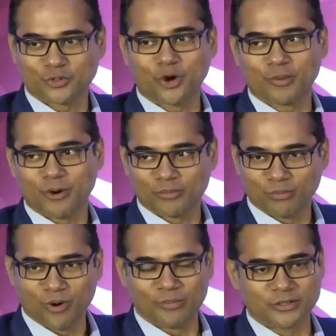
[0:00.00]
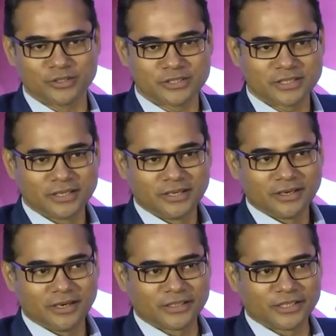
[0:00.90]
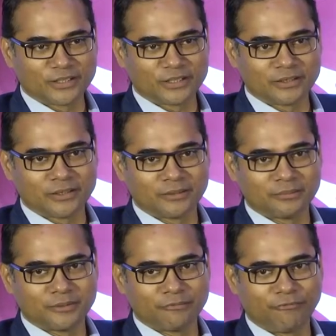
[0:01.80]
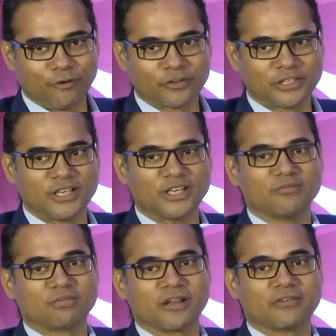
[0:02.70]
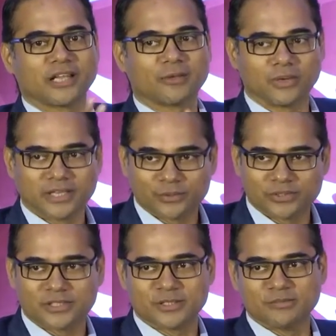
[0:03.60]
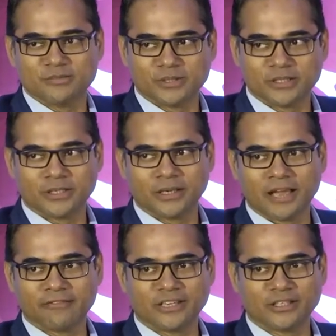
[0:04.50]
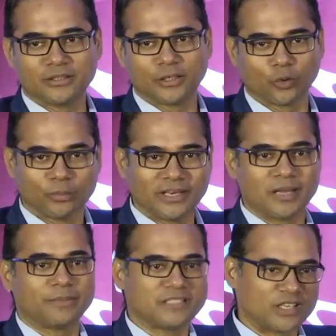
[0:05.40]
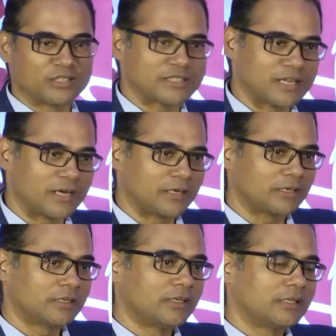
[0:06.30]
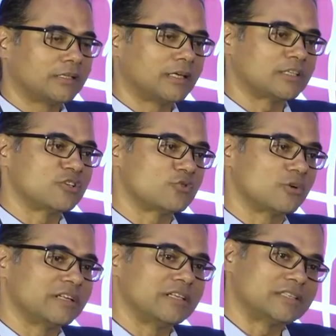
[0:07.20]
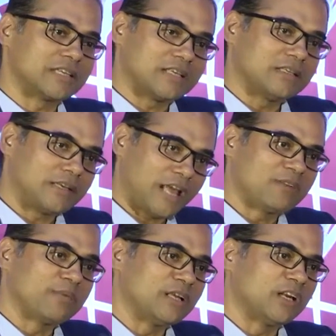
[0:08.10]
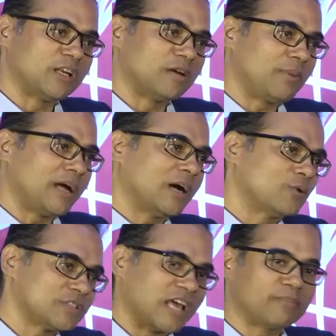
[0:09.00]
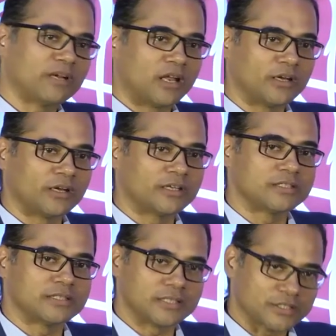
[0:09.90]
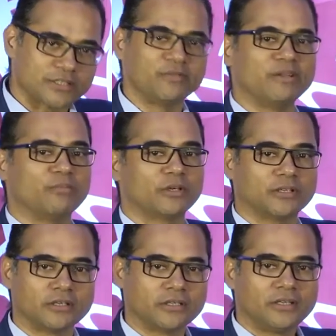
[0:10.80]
talk about more, because I think for the Indian private equity ecosystem, having global LPs understand that control deals can be done here, buyouts can be done here is extremely important.